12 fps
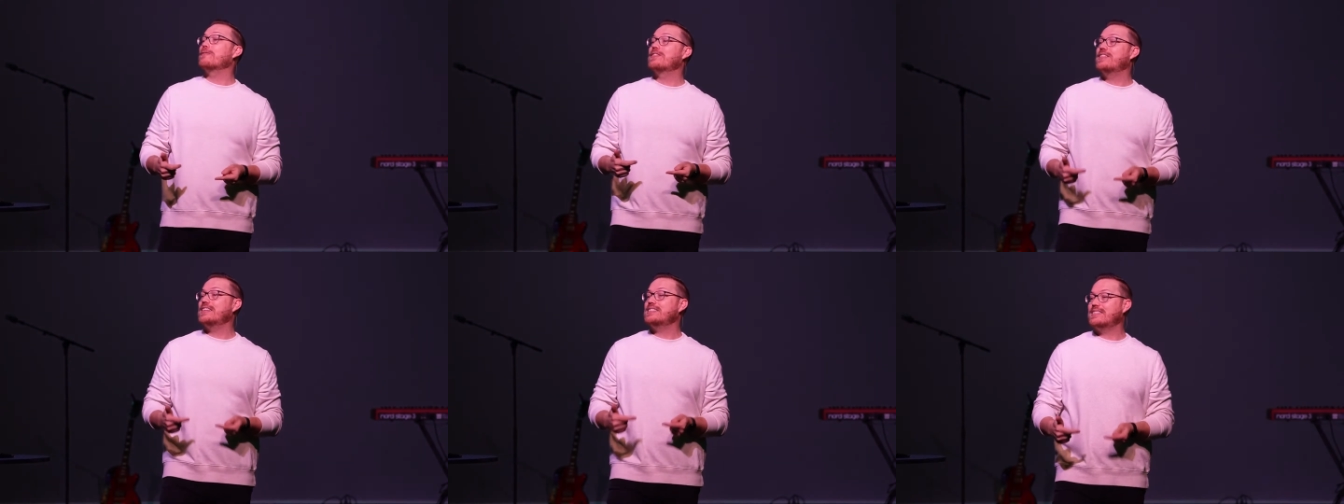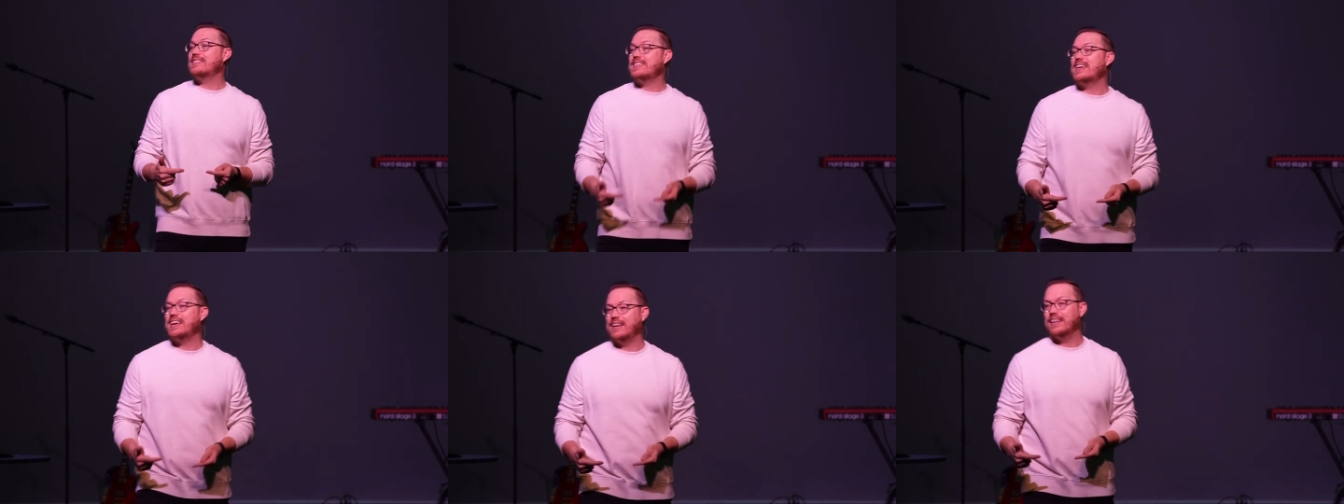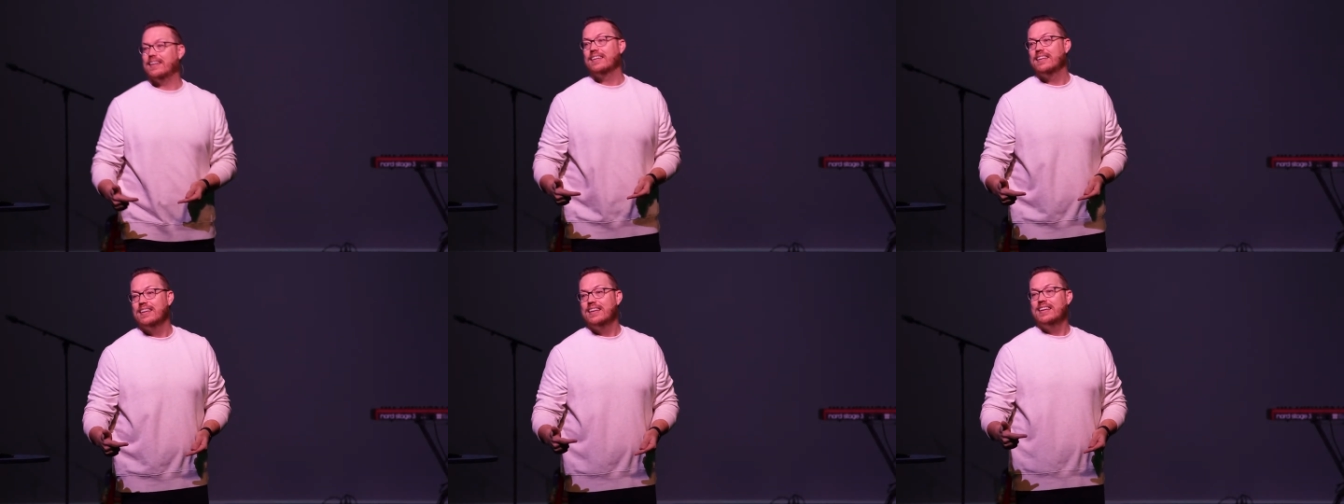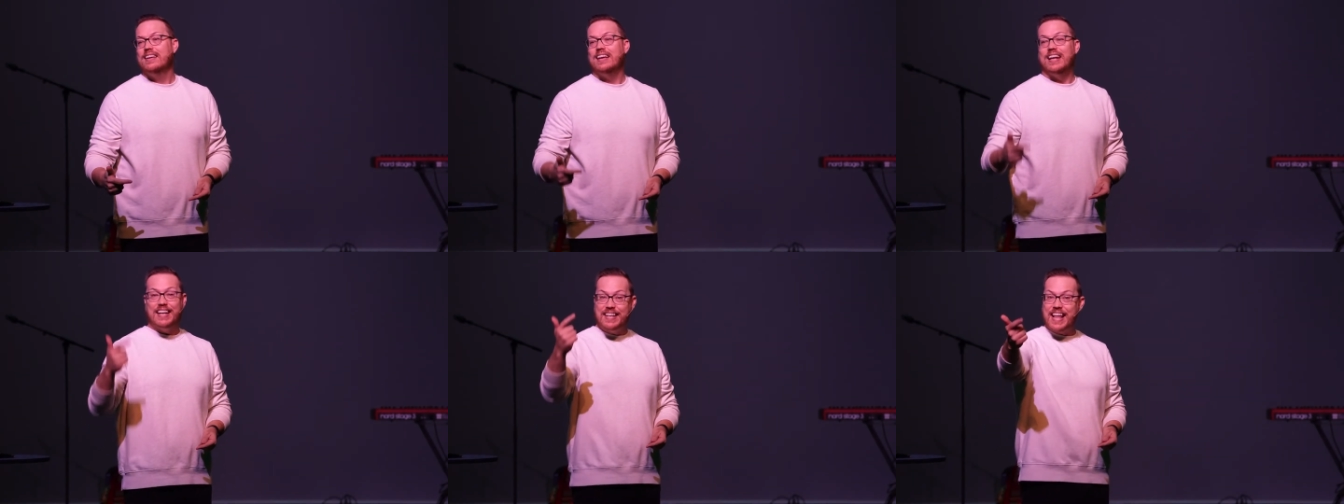for this thing.
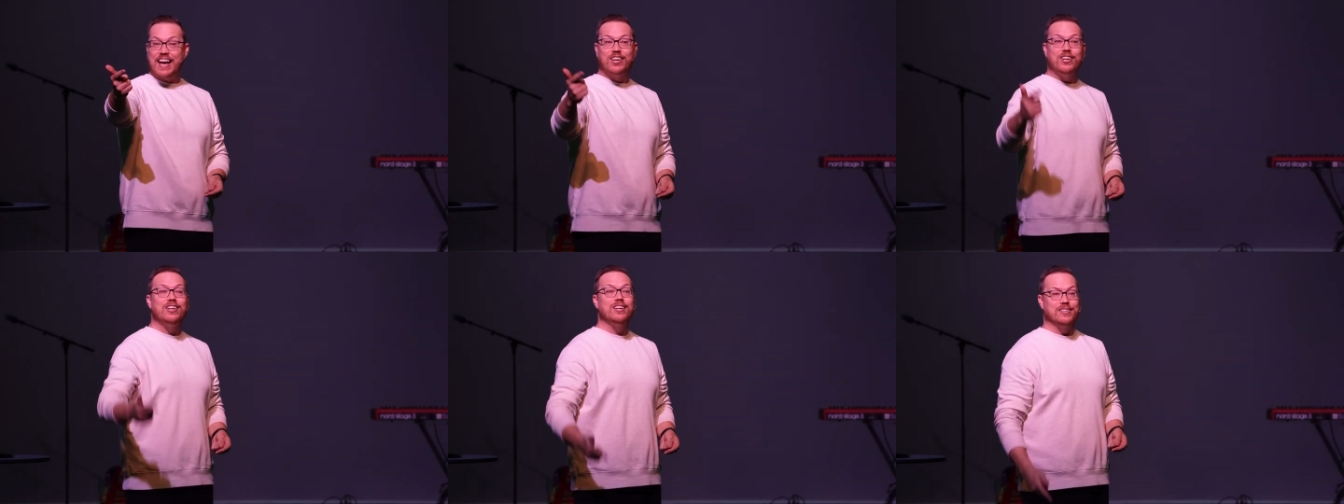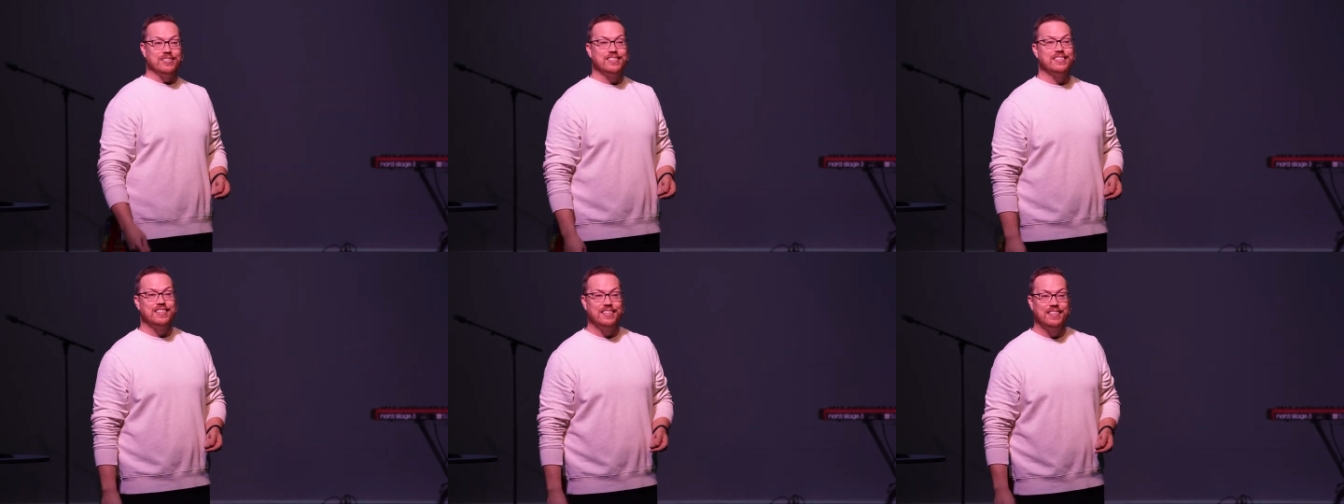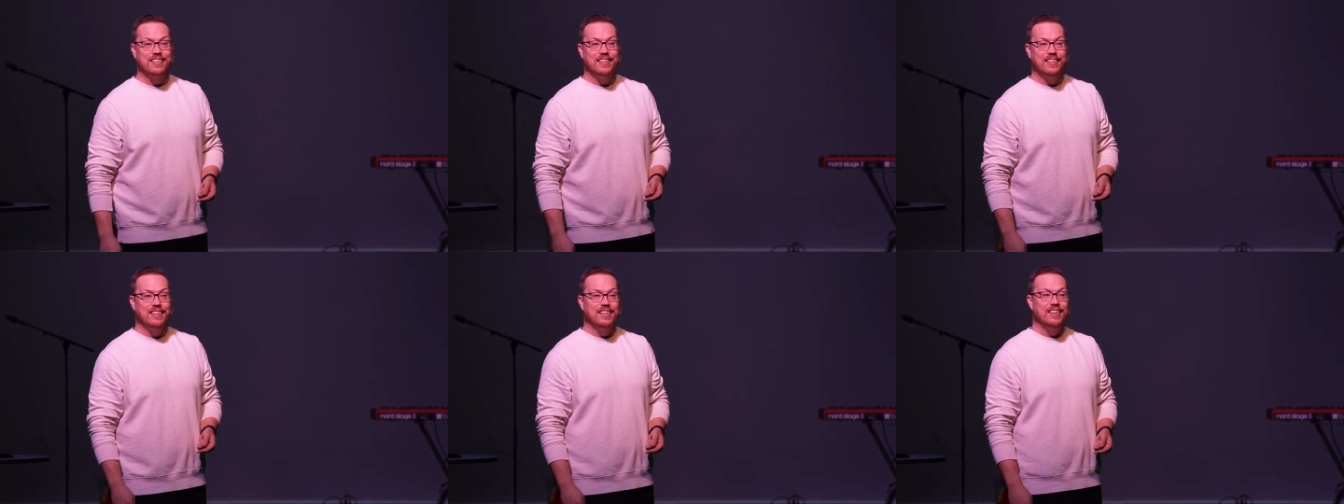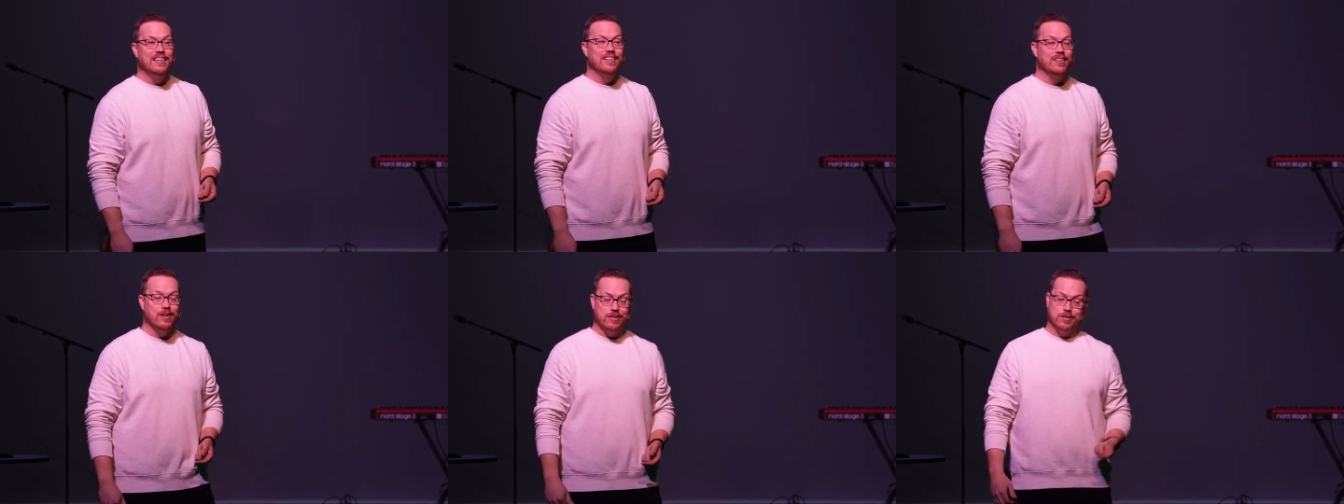And in that good news,
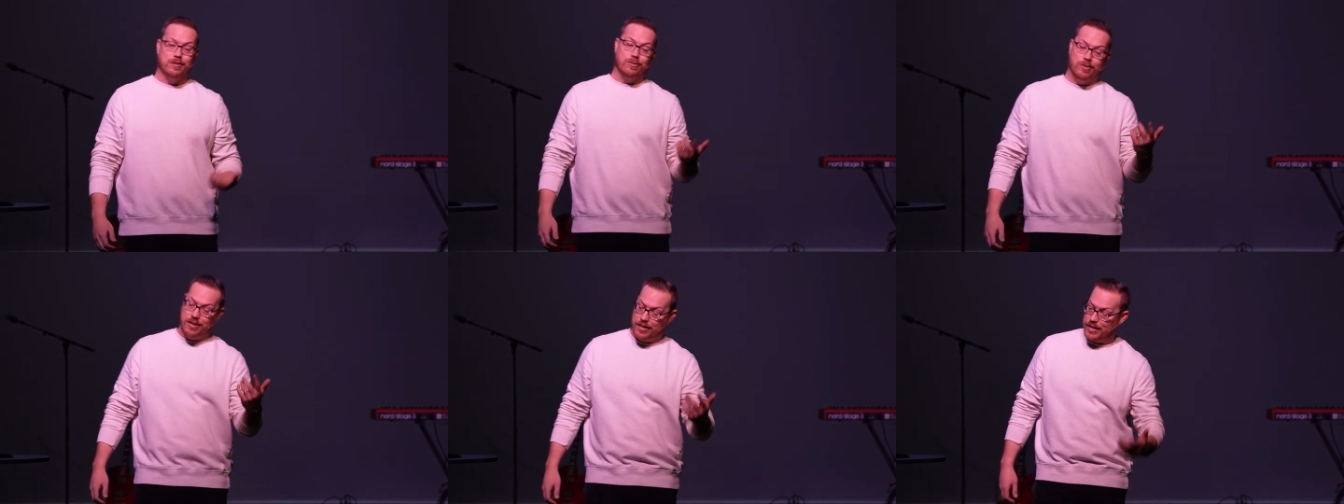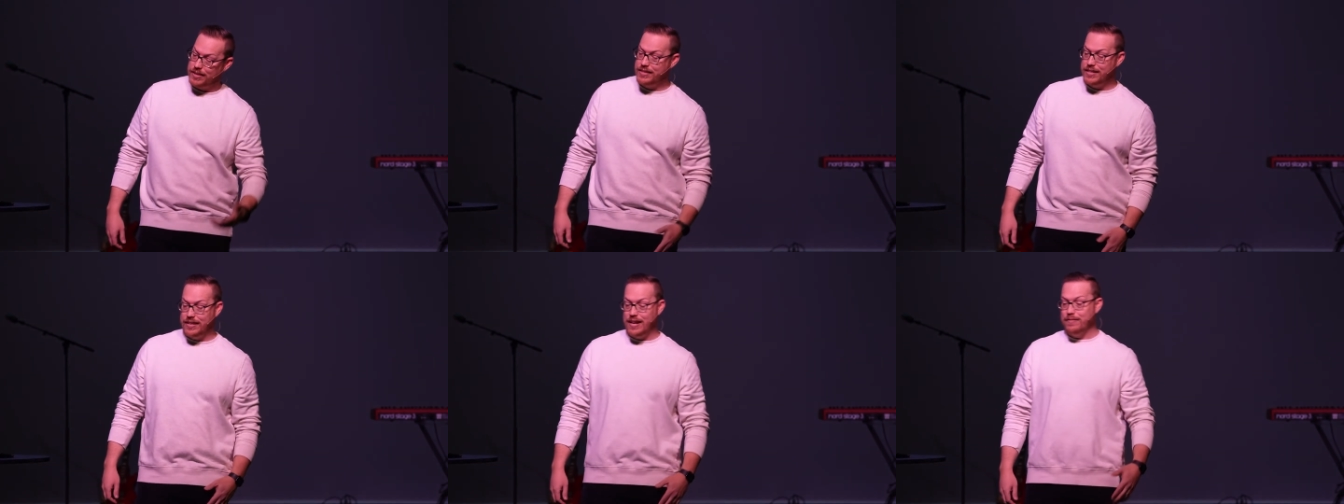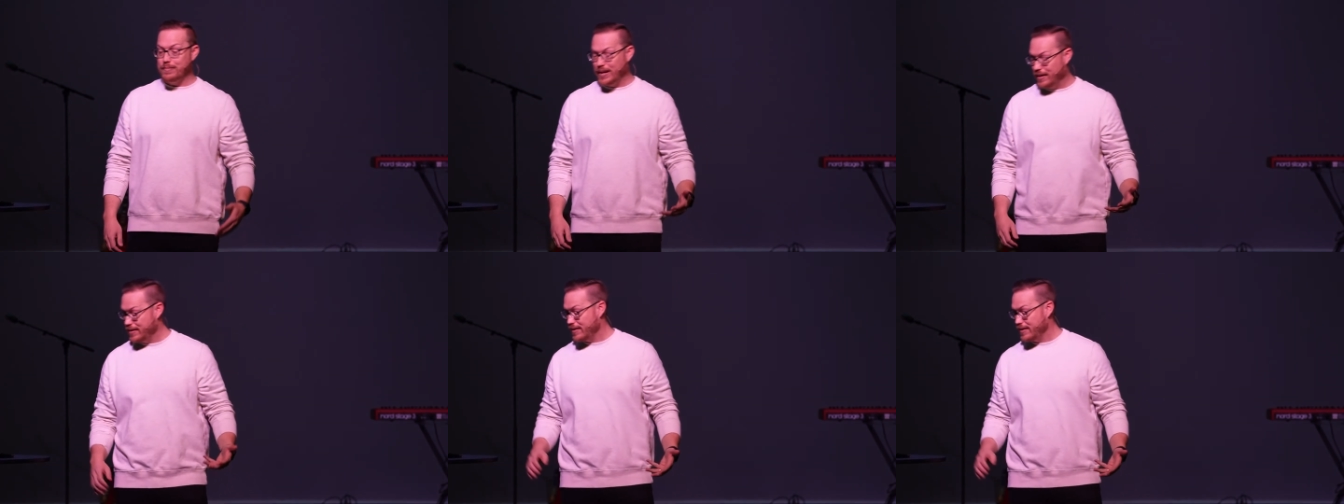you guys are going, Well, I didn't have my